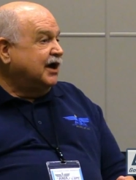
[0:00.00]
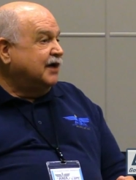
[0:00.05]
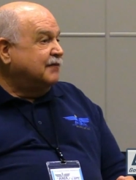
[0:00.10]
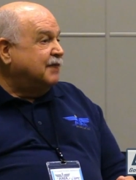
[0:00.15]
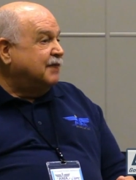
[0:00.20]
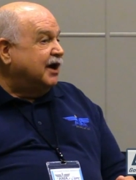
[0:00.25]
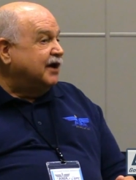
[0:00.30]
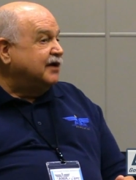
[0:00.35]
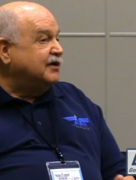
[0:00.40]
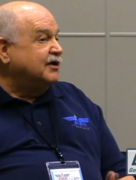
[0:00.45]

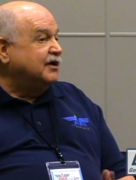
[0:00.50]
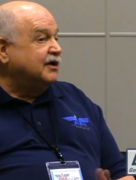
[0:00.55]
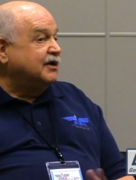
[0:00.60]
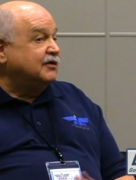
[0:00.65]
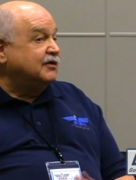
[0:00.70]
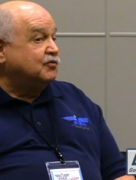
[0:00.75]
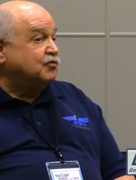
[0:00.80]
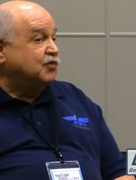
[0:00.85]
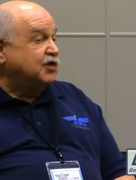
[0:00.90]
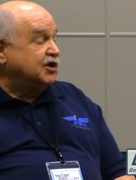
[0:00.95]
But
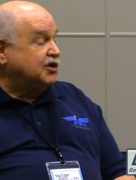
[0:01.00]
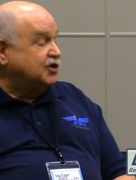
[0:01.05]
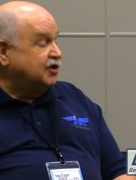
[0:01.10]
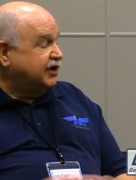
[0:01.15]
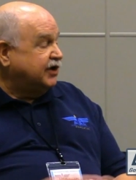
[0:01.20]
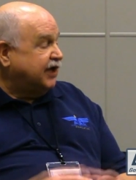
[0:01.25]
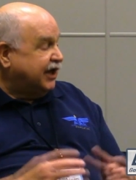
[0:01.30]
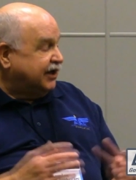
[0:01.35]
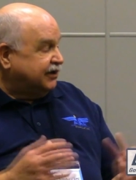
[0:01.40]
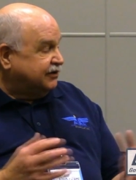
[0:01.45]
when you
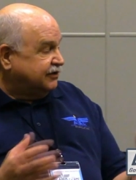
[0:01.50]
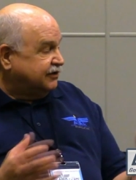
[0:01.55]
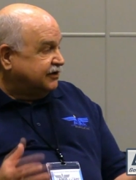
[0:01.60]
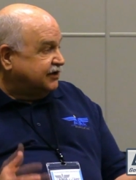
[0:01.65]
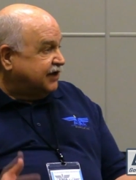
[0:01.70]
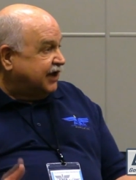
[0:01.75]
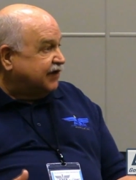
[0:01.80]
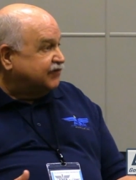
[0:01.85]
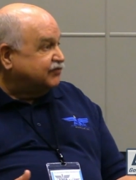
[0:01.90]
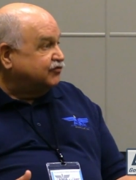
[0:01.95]
look at the
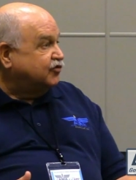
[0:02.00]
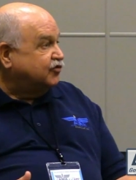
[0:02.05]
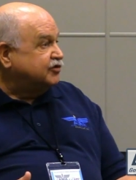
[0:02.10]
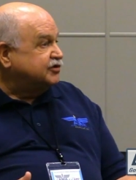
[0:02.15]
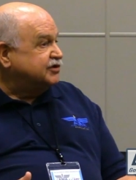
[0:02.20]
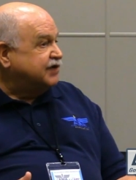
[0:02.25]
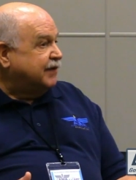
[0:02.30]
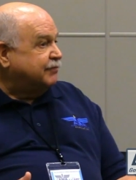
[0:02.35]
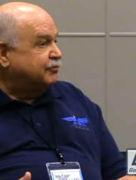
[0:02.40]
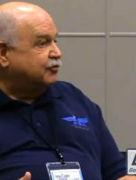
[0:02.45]
task
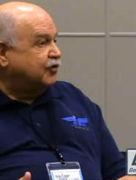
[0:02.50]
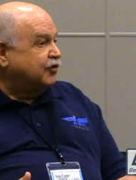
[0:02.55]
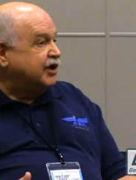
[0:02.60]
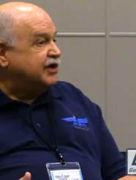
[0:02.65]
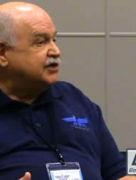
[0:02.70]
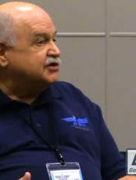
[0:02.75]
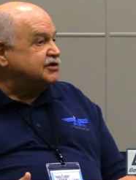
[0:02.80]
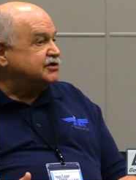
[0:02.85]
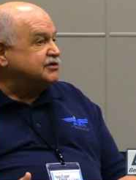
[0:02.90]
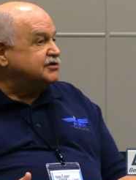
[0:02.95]
force
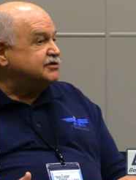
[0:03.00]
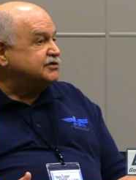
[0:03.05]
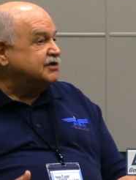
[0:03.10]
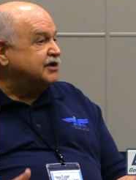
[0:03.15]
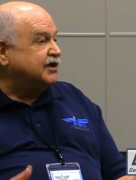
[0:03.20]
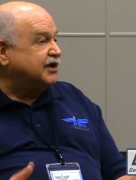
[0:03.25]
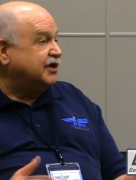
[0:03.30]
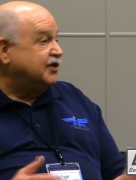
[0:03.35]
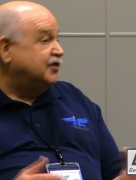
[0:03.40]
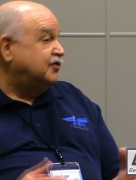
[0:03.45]
operations,
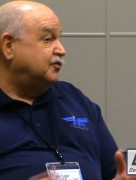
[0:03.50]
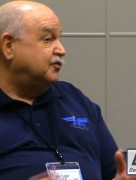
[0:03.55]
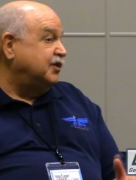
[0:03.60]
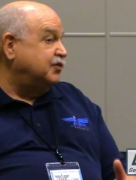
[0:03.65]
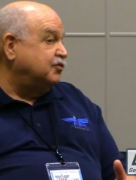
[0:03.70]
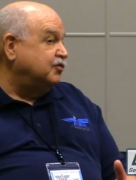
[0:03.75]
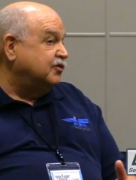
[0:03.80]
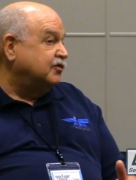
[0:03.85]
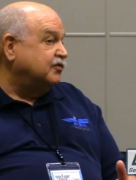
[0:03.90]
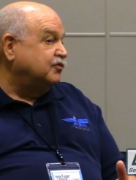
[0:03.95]
uh, you know, we
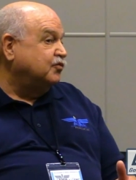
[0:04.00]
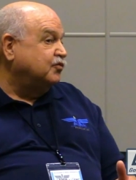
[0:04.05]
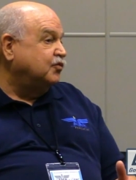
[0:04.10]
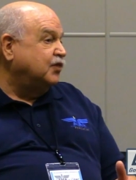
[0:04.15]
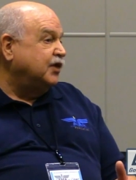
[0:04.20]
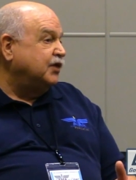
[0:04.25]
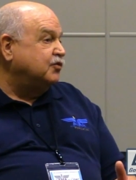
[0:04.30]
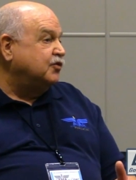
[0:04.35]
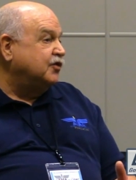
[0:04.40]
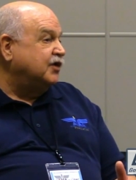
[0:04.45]
were,
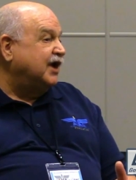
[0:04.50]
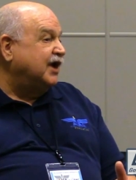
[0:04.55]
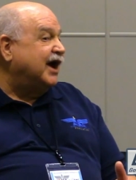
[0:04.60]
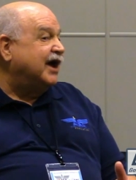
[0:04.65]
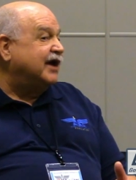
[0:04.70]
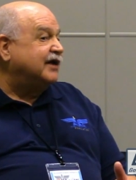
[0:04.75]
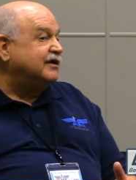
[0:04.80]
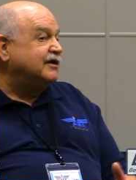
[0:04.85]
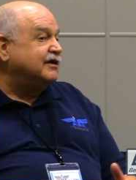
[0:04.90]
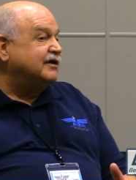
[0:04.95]
we were
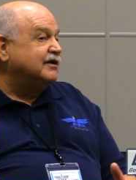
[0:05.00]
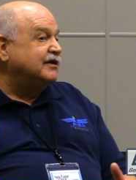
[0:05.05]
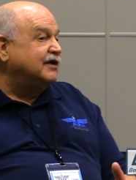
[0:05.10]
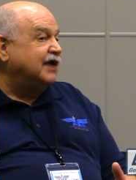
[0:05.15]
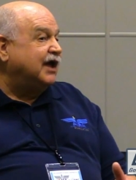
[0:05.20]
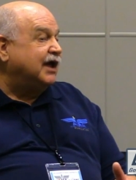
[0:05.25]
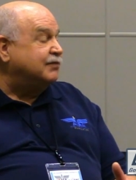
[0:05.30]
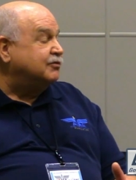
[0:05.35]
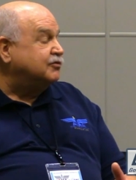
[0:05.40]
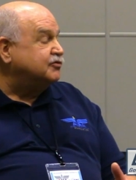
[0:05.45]
not
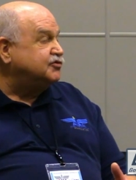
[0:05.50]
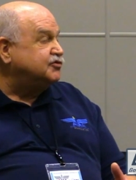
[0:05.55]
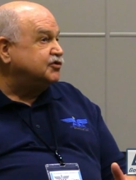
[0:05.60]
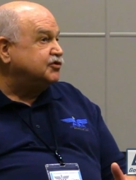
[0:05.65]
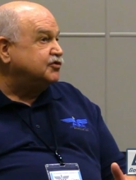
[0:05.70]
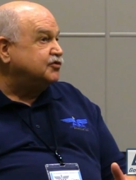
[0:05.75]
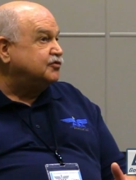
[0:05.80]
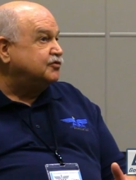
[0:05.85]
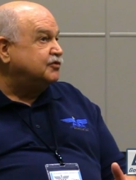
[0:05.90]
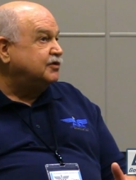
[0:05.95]
able
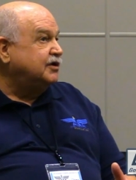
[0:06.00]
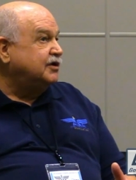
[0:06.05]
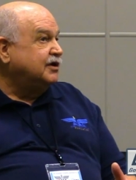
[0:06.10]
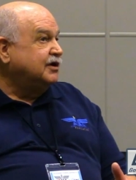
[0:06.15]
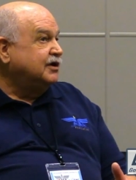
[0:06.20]
to